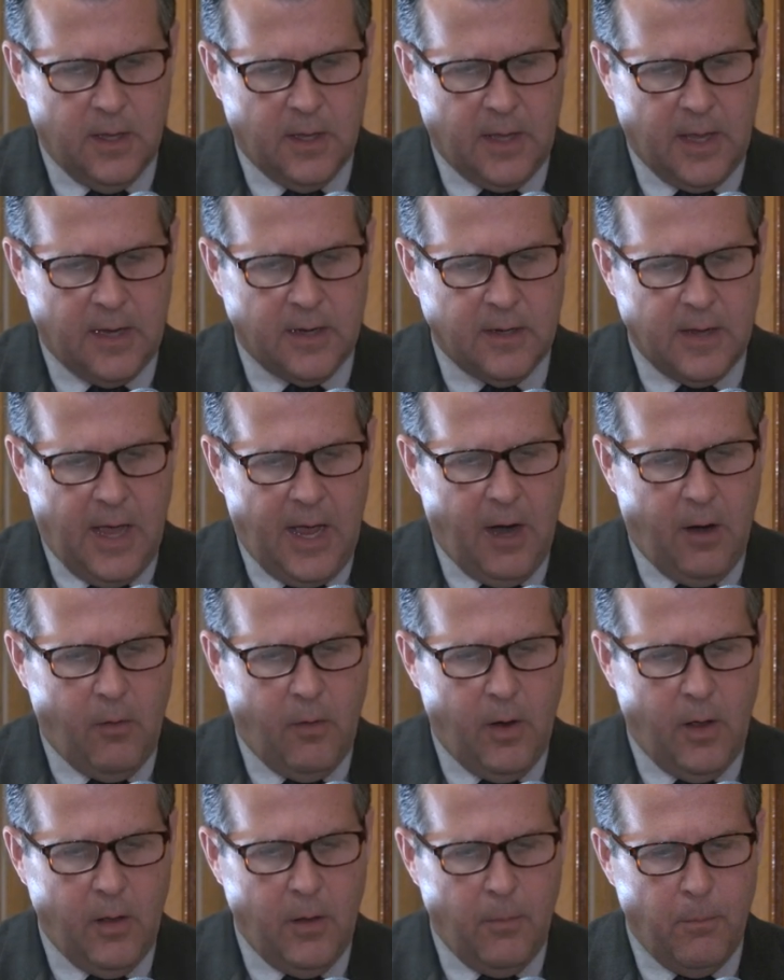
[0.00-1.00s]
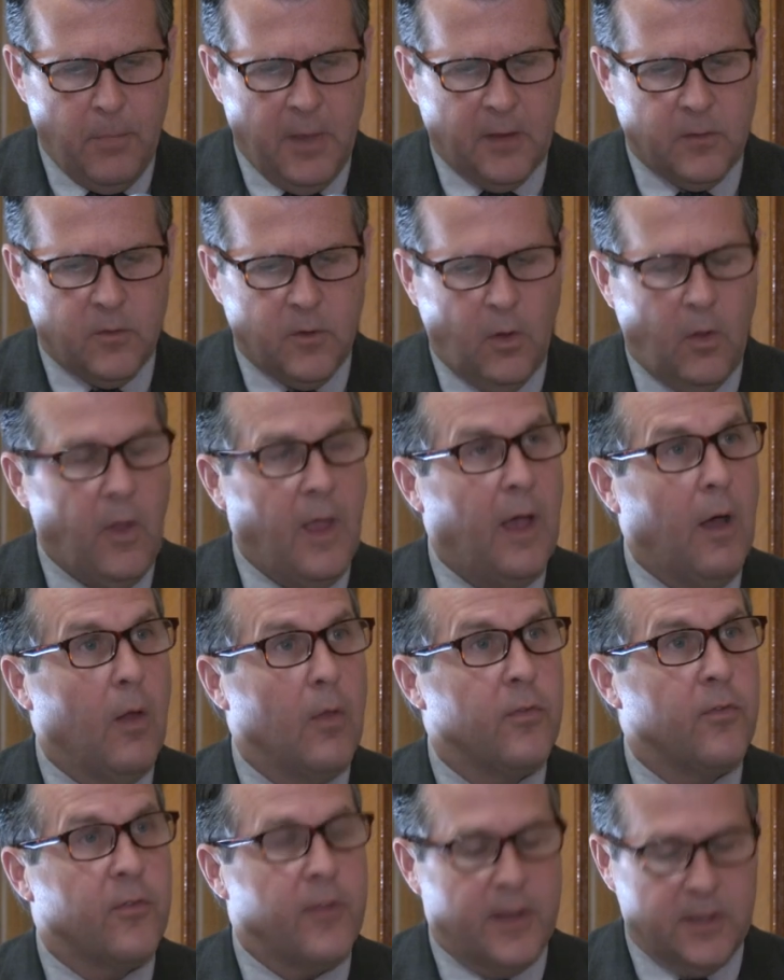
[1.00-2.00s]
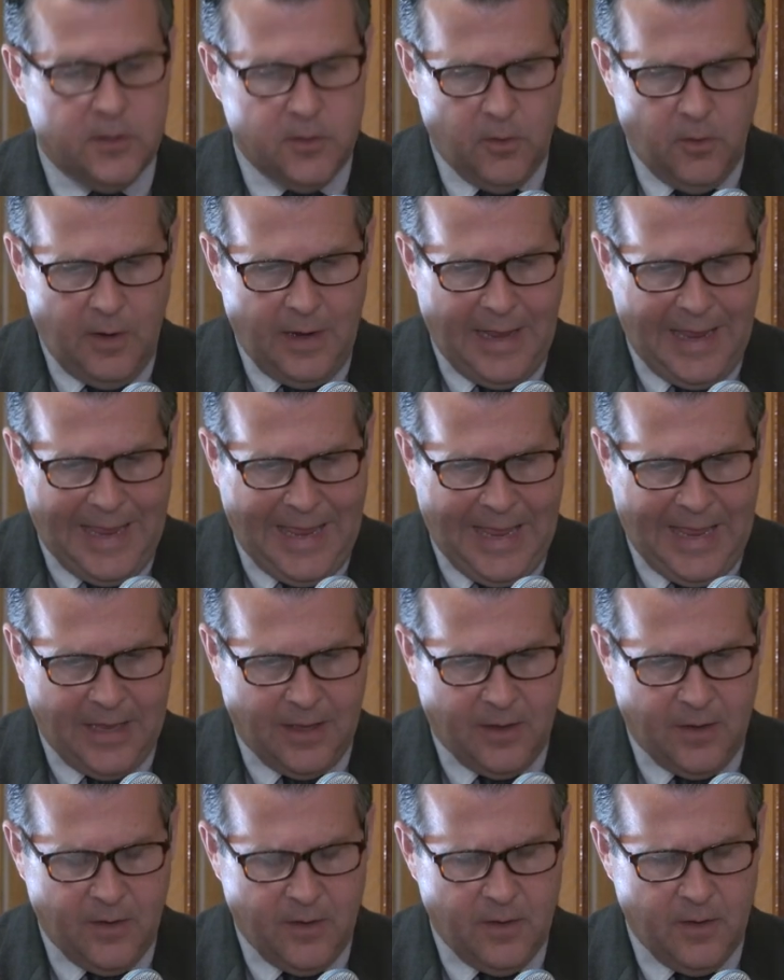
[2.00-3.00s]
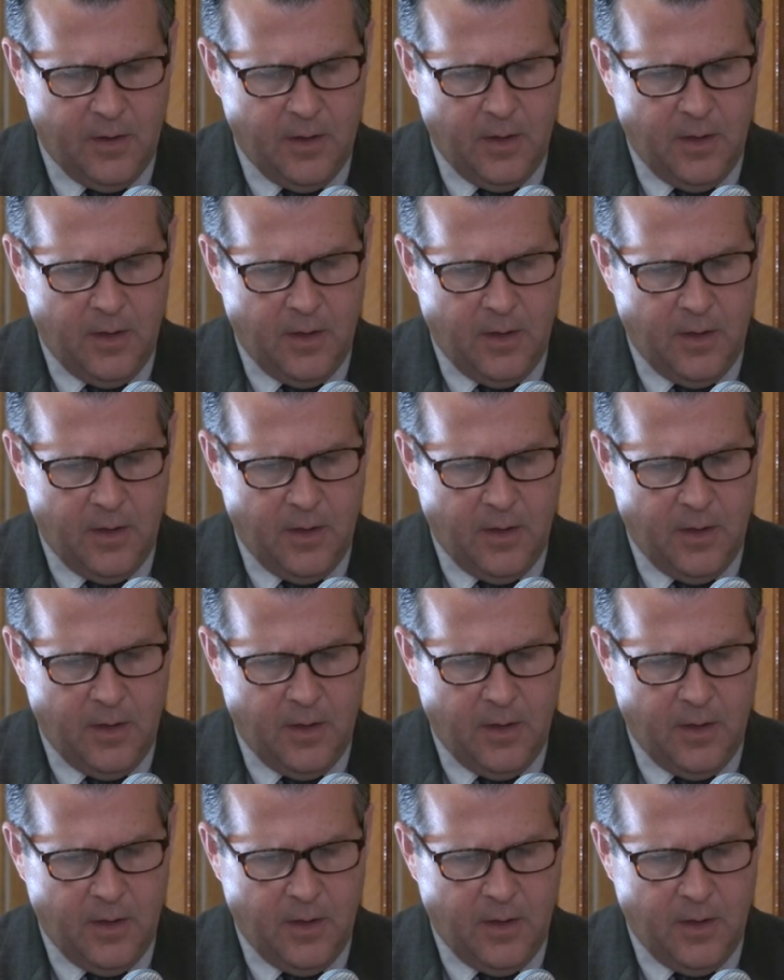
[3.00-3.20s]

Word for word: Gandara Mental Health Center, Inc.,